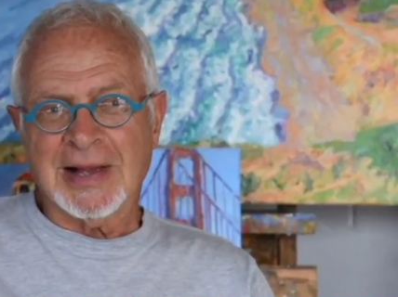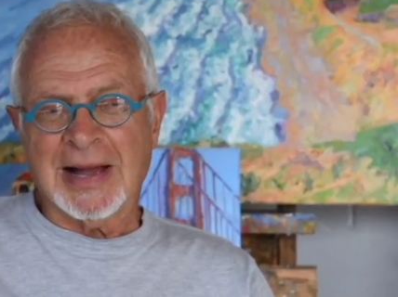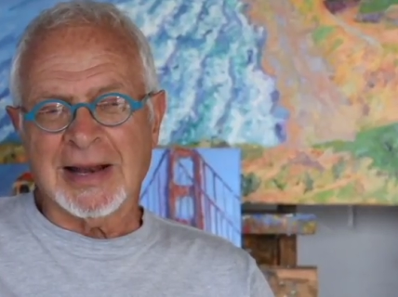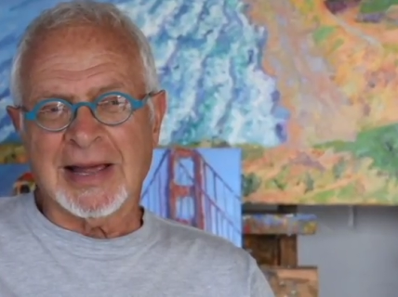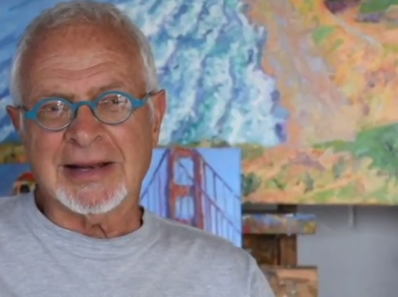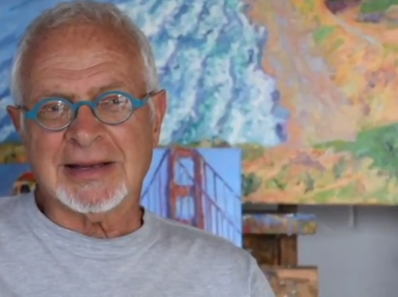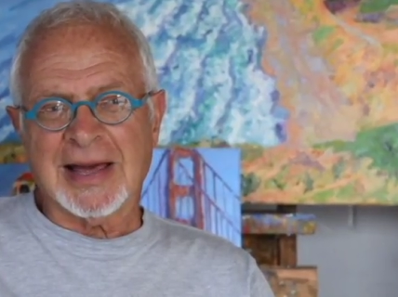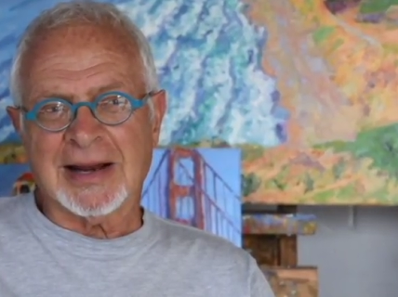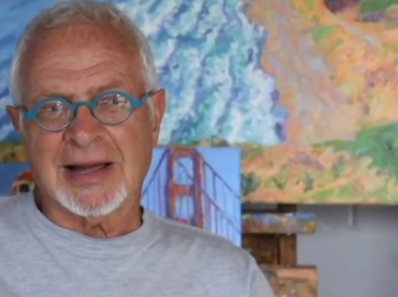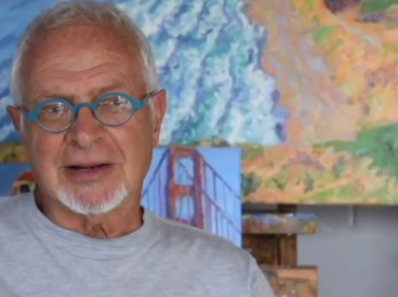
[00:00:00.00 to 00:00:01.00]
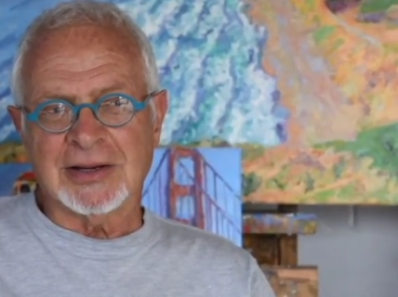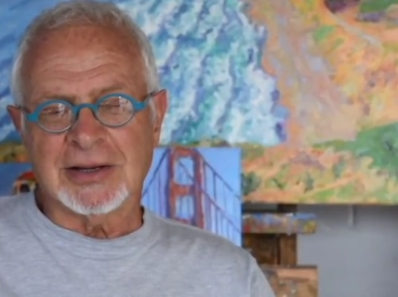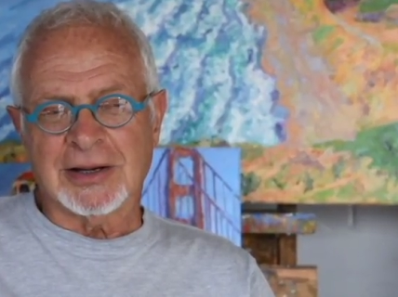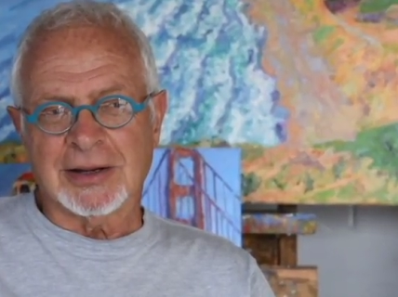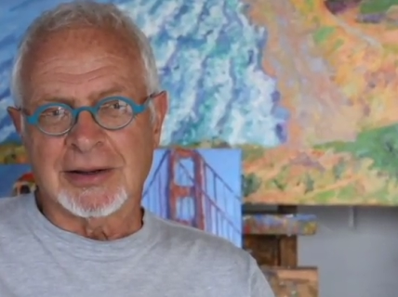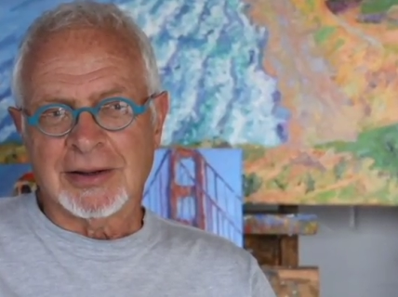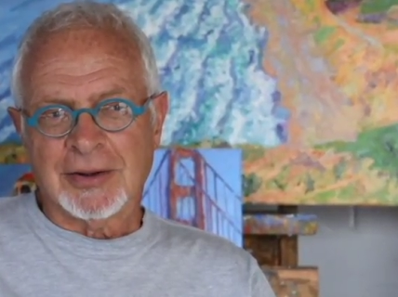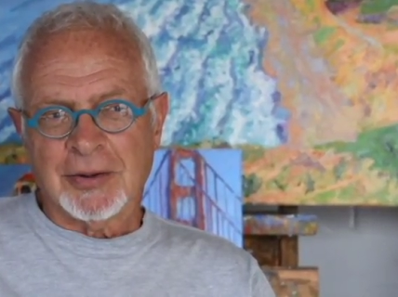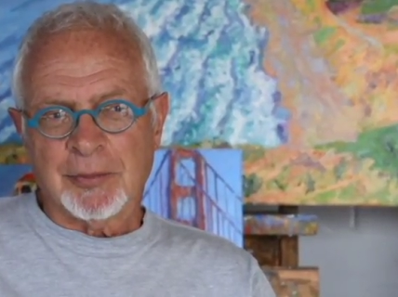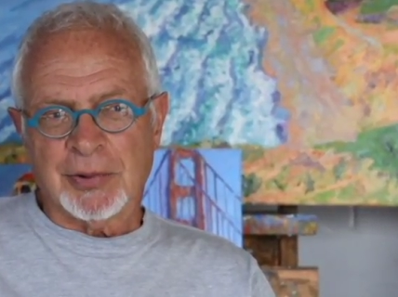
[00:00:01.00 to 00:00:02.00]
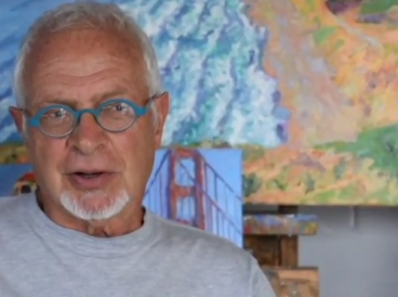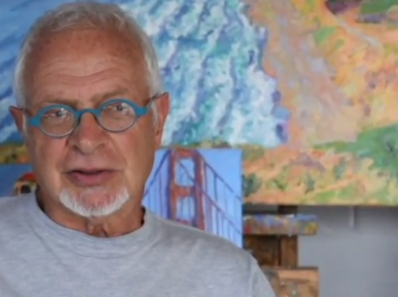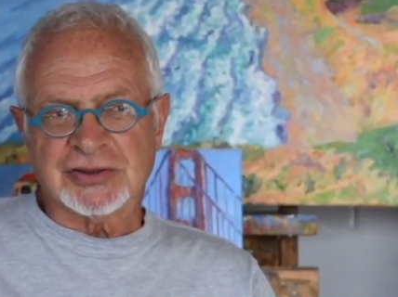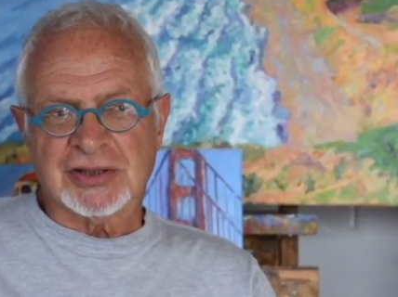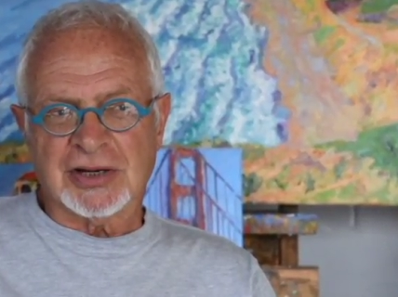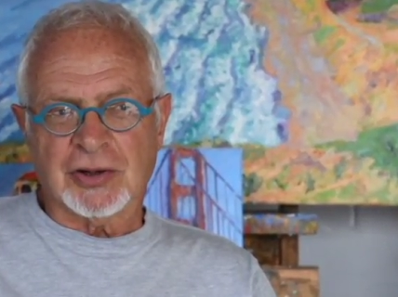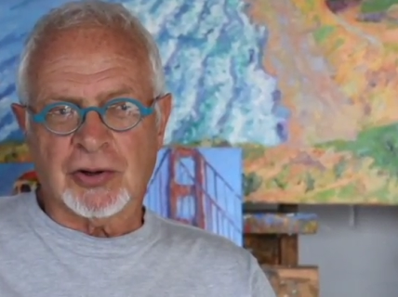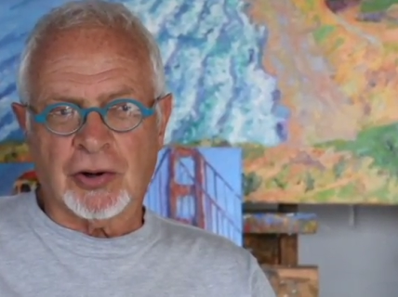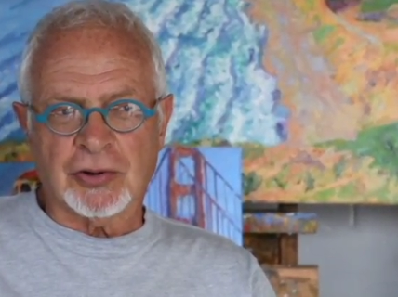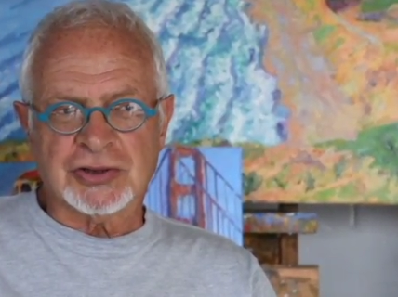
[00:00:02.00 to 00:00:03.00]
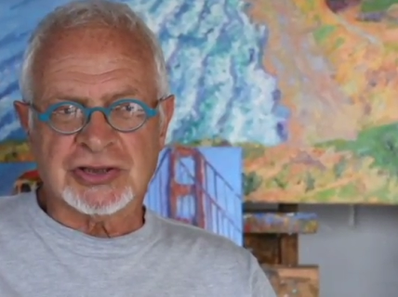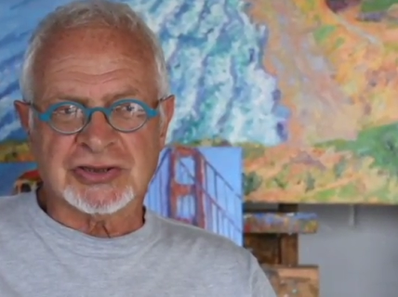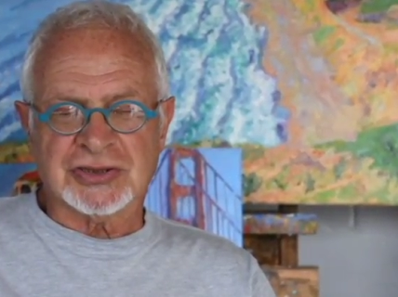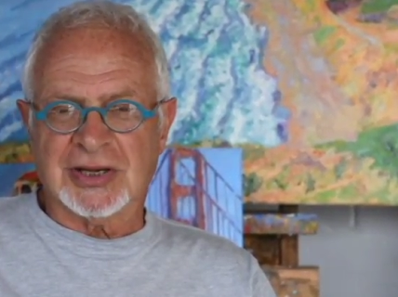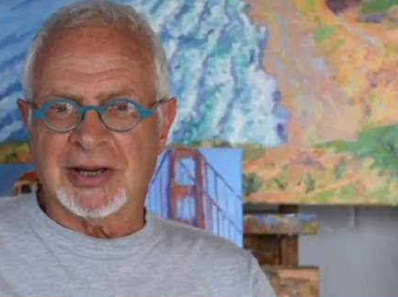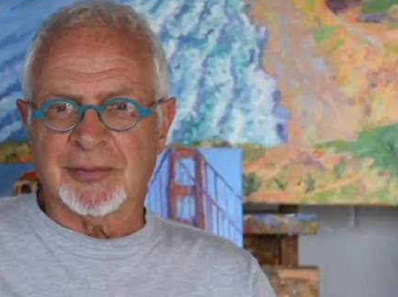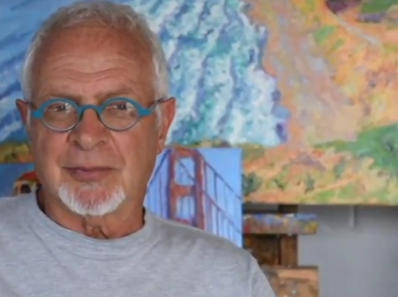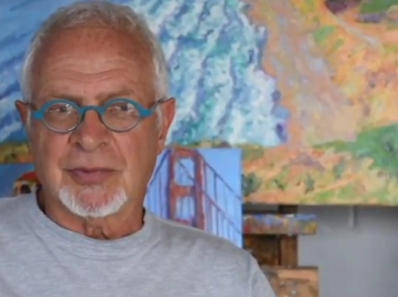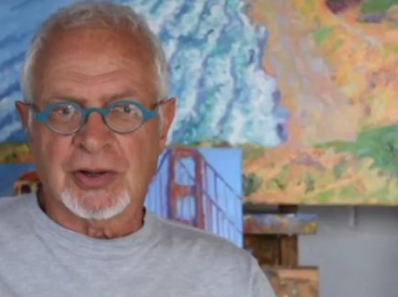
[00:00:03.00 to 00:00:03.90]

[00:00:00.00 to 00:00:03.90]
I like that idea because it encourages them